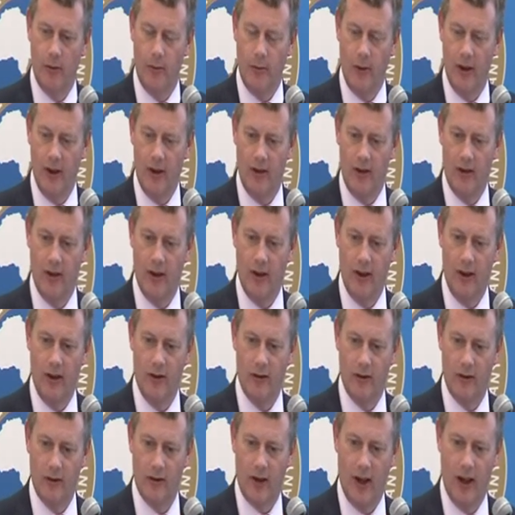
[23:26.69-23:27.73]
with the
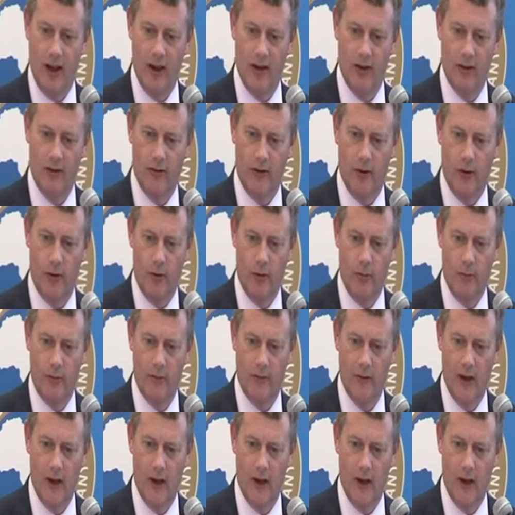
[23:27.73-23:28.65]
standard form.